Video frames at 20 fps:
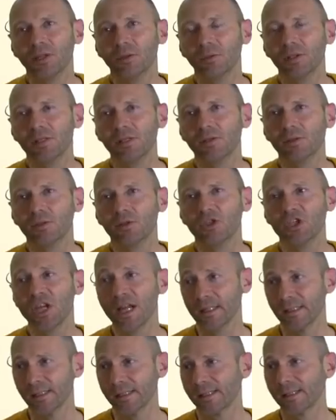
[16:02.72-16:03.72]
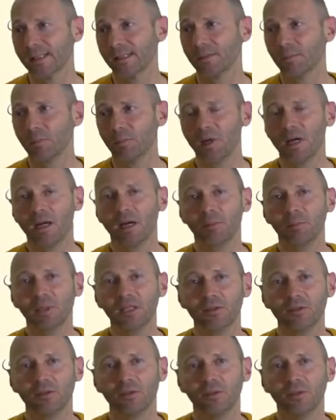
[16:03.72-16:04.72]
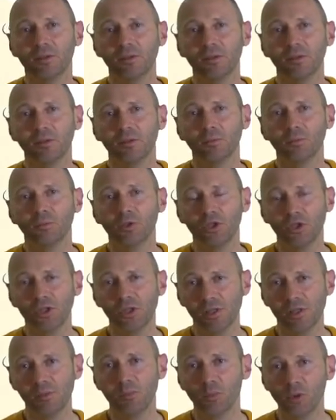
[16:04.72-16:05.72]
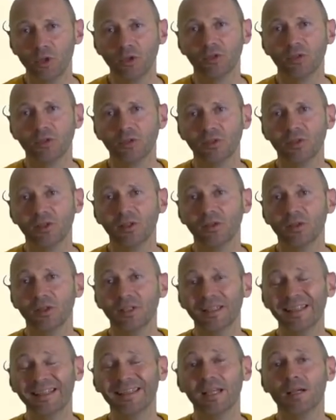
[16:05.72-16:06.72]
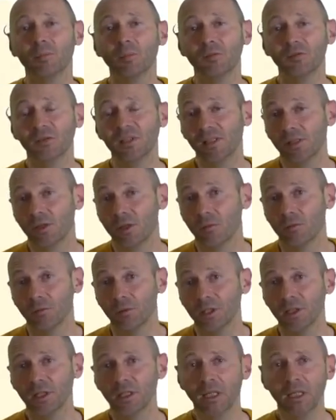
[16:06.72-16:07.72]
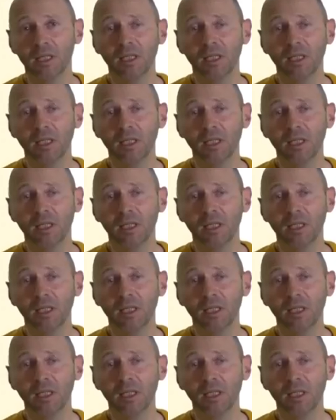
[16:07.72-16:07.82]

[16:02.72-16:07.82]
there is a chance parameter which is important in terms of discovery,